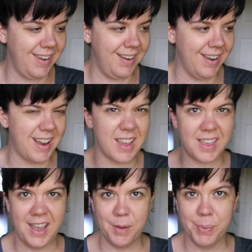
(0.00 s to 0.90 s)
in like a
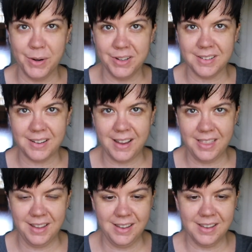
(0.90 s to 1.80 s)
camper, I
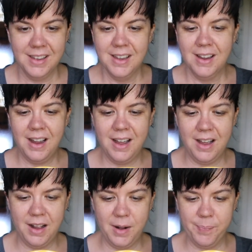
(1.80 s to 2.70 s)
think.
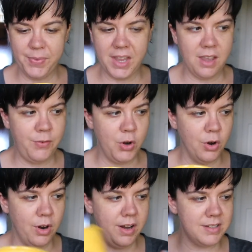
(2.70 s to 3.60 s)
Like if
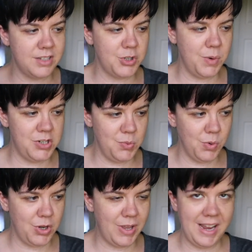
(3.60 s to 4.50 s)
you're in a situation
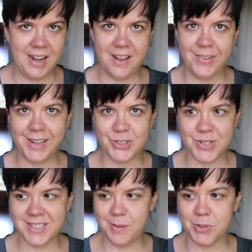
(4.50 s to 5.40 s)
where you can't have
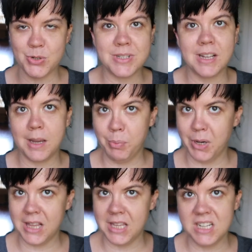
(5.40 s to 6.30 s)
electricity, but you still like
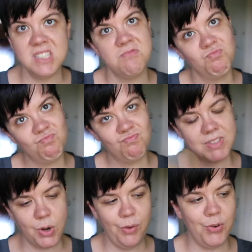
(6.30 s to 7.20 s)
pretty things.
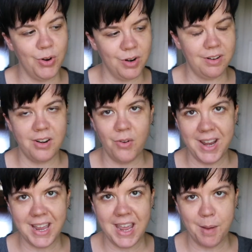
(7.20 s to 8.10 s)
So if you're, you know,
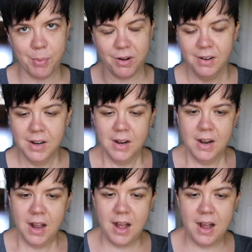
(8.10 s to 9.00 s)
in a camper,
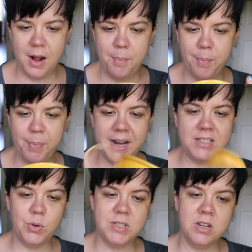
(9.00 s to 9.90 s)
but
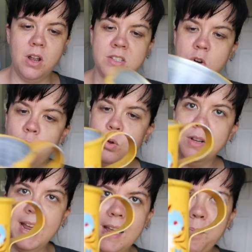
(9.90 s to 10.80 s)
so it's an
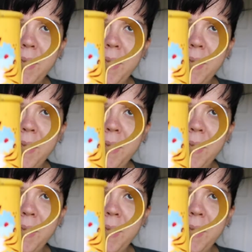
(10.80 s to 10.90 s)
old hand